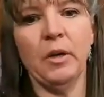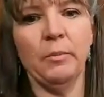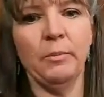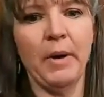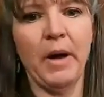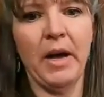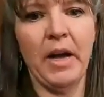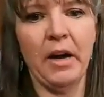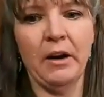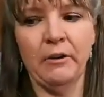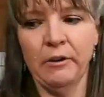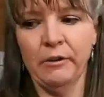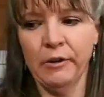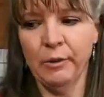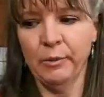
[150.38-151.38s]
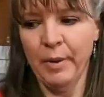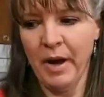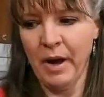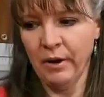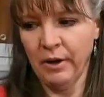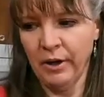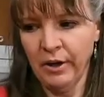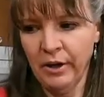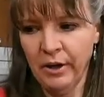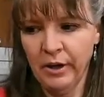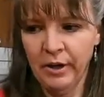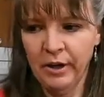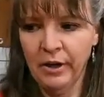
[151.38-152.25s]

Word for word: spilled my arrowroot powder